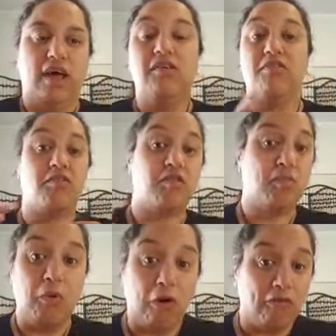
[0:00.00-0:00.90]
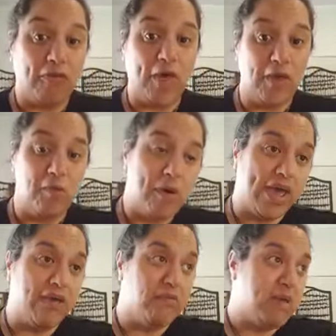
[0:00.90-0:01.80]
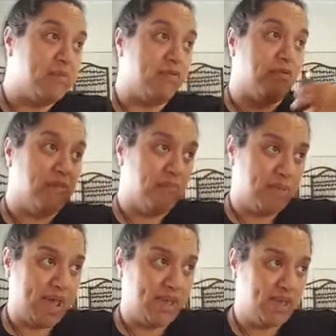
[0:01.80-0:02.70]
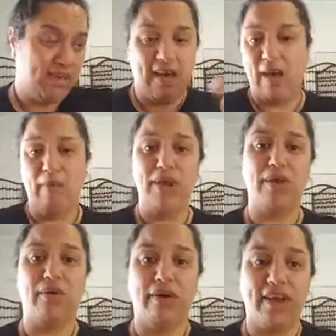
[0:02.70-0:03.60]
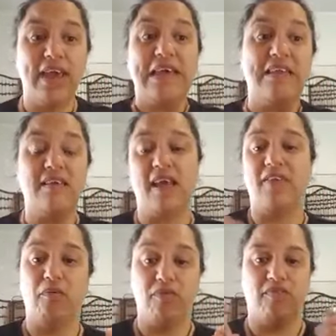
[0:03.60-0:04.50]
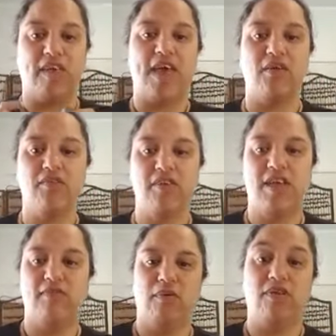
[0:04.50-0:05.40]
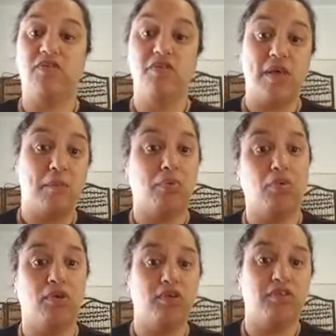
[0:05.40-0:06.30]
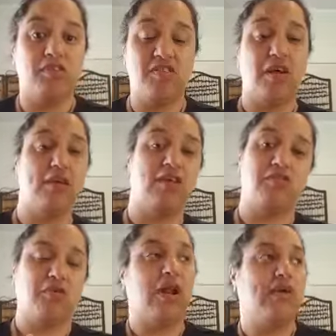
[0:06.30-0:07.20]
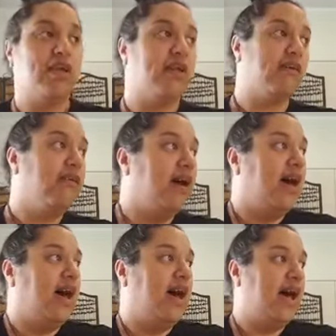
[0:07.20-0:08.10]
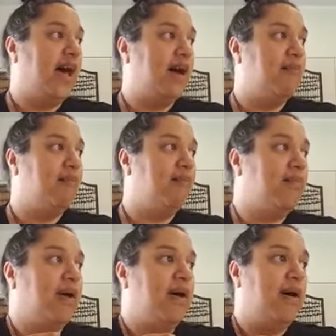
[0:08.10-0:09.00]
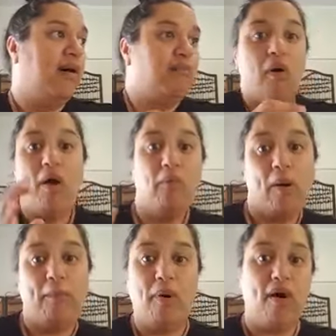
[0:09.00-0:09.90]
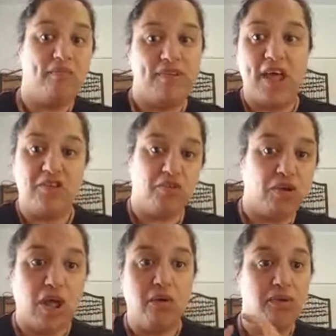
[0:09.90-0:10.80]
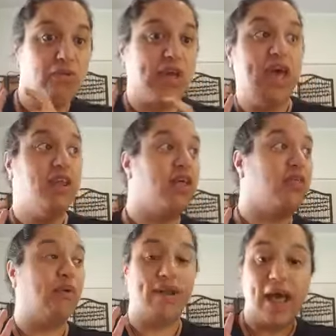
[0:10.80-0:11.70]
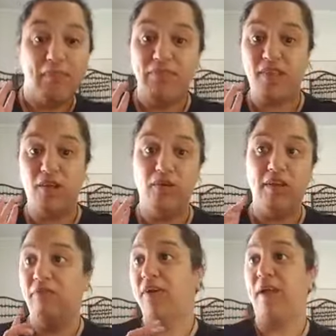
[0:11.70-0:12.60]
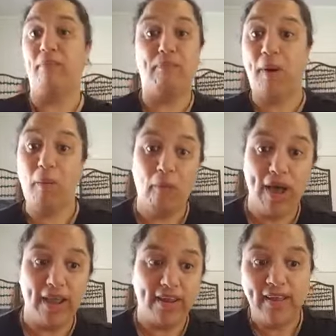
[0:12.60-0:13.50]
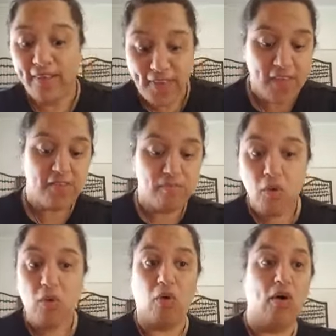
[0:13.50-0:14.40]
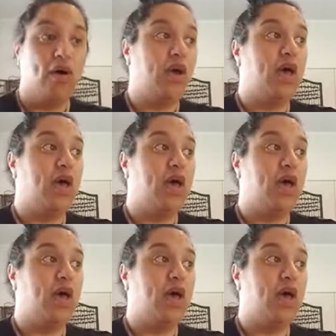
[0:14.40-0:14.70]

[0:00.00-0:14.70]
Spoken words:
irresistible offer that you may remember from back when you were a kid, and there was this ad on TV where Suzanne Paul used to sell Natural Glow, you know, buy one pot of Natural Glow and you'll get another one absolutely free. But wait, there's more.